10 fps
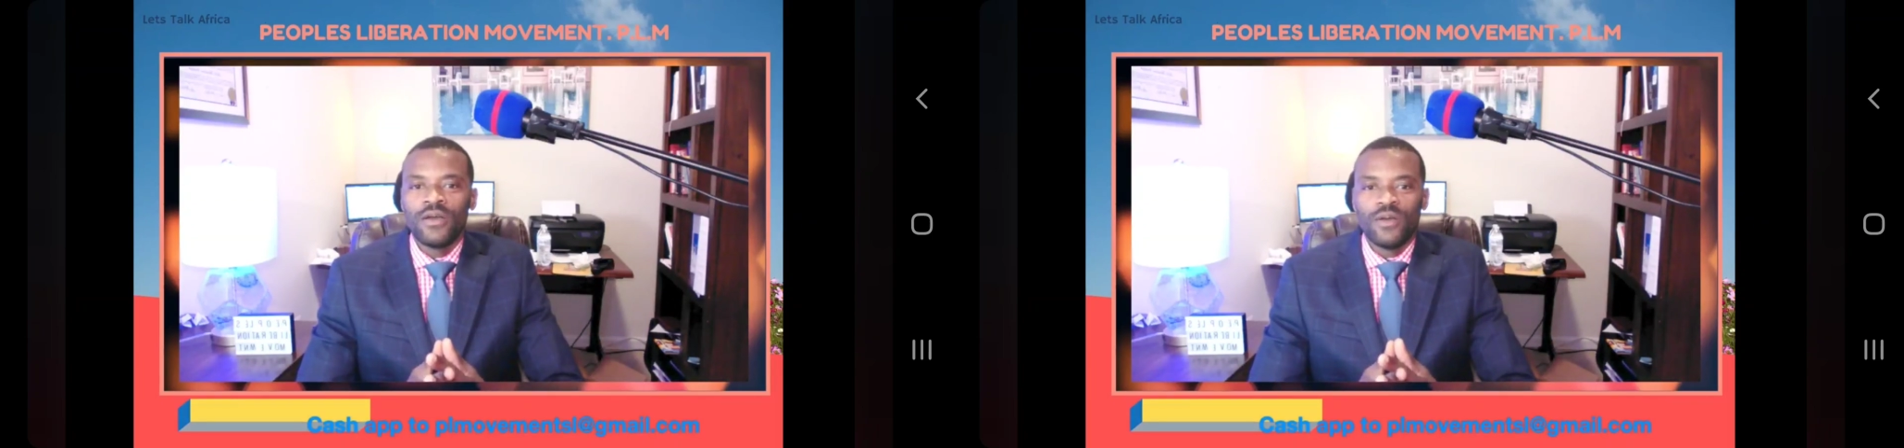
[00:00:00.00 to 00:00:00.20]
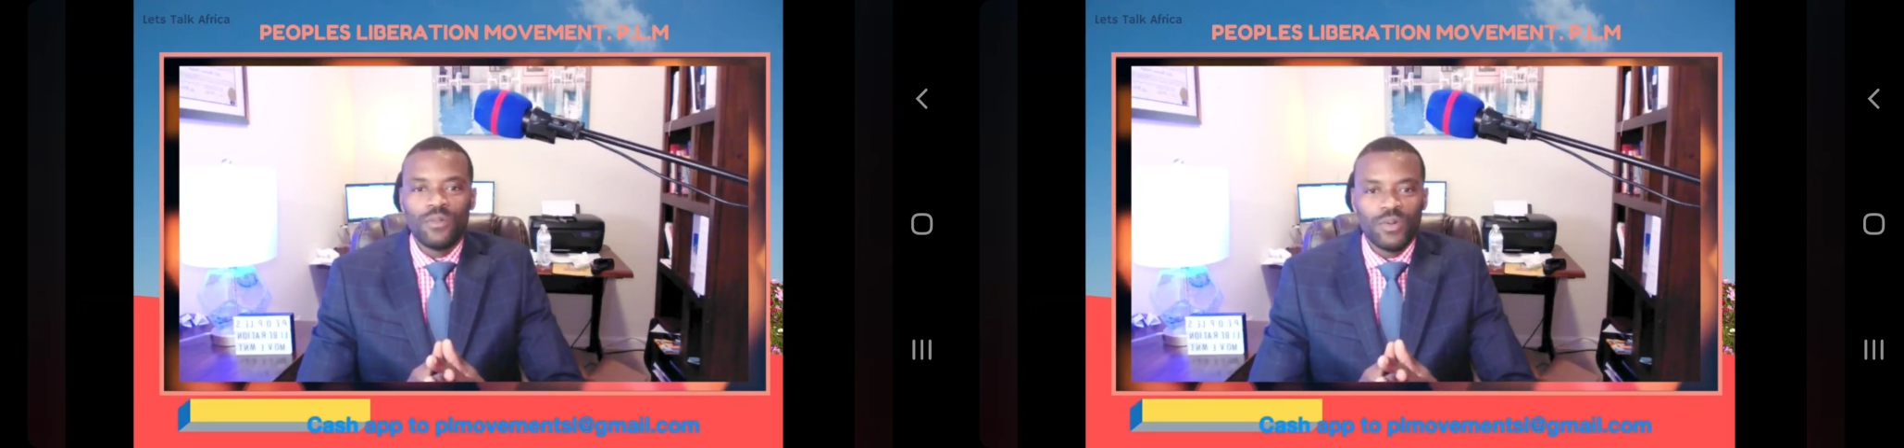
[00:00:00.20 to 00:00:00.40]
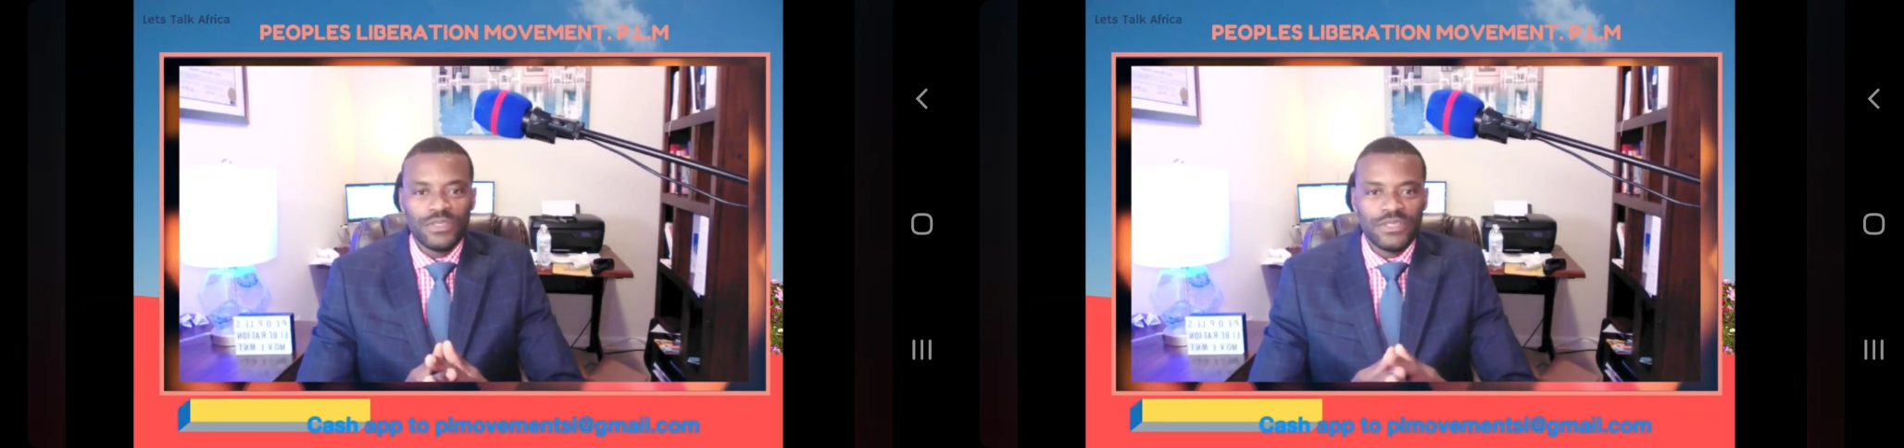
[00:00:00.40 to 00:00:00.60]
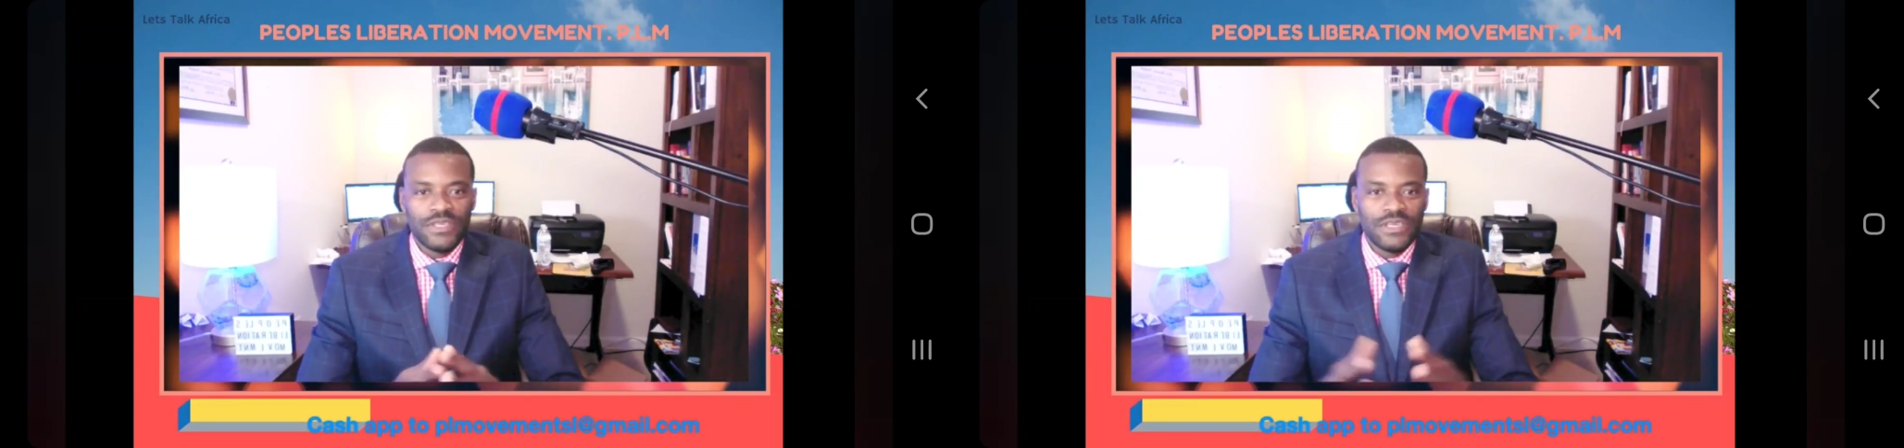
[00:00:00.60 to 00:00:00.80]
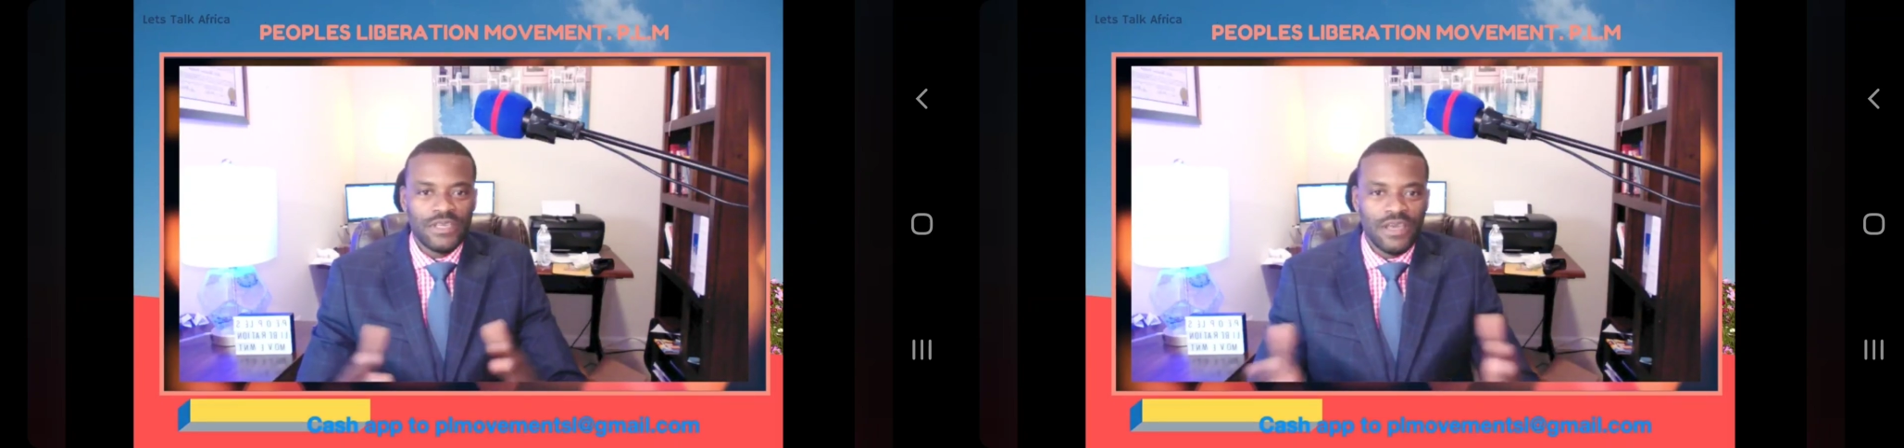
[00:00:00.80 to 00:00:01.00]
was
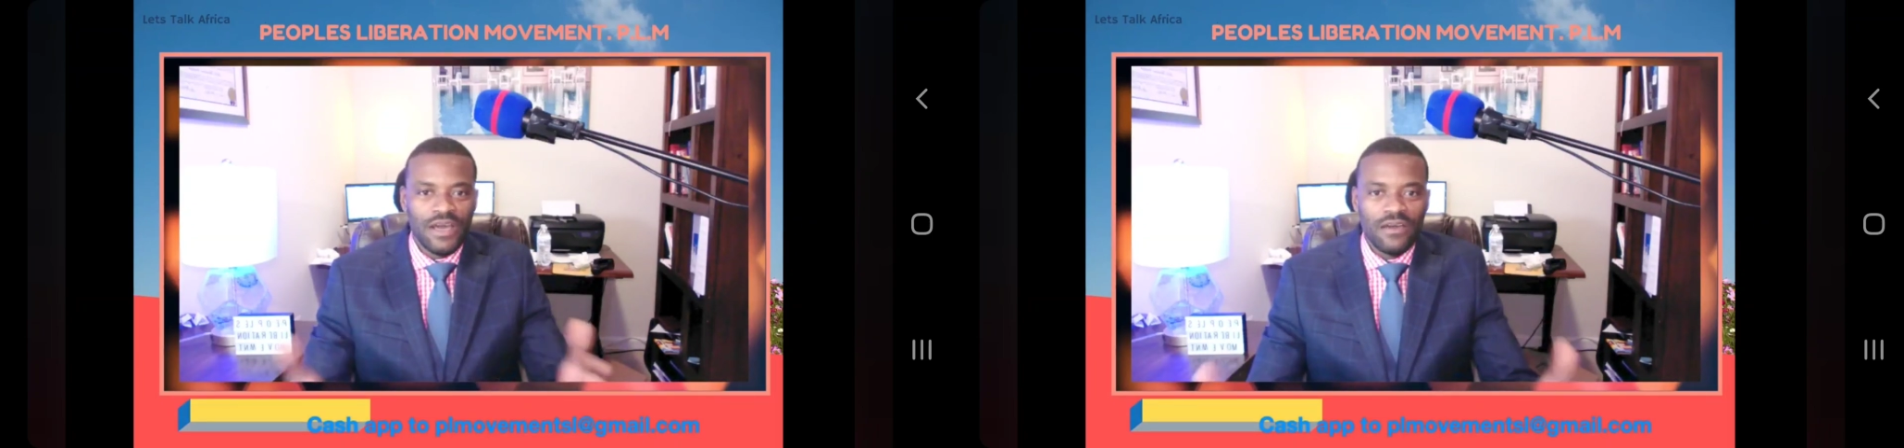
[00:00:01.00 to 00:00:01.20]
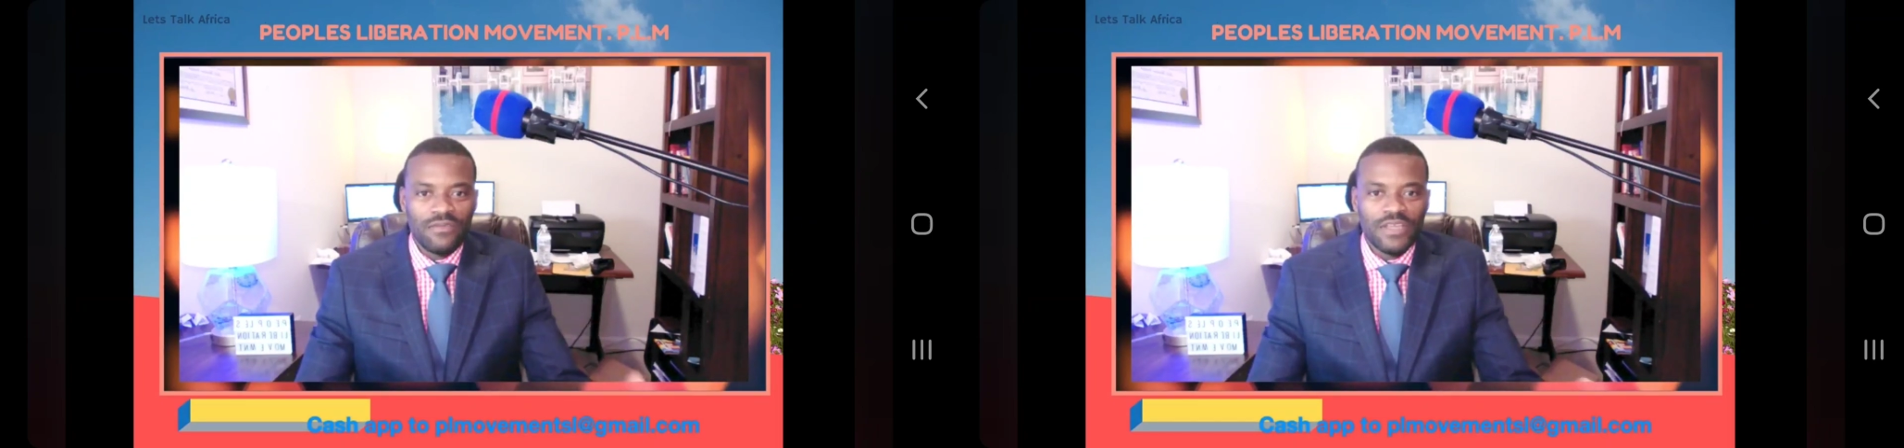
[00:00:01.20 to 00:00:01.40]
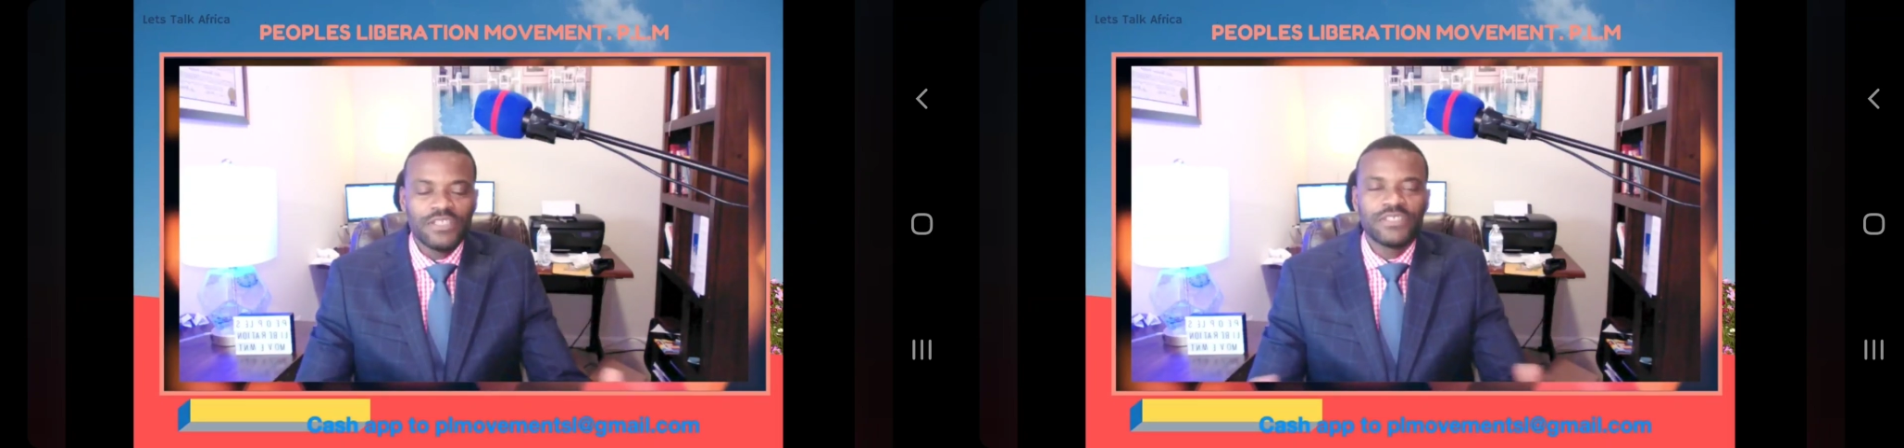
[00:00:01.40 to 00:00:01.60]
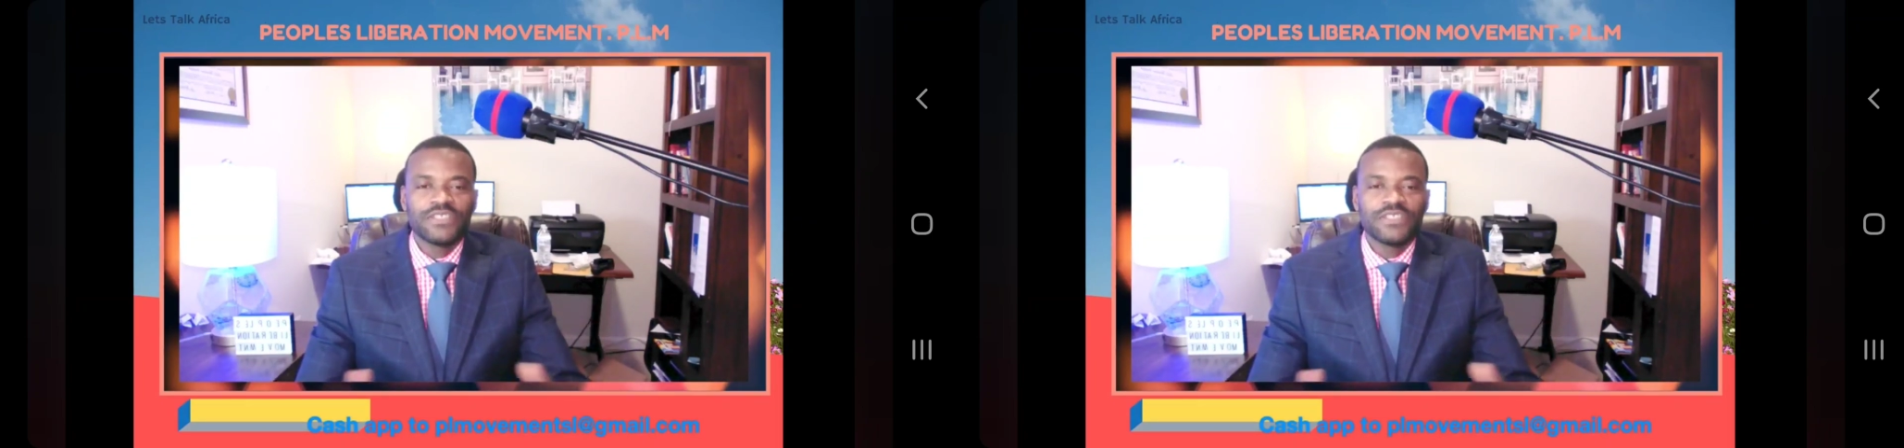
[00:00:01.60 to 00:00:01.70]
he registered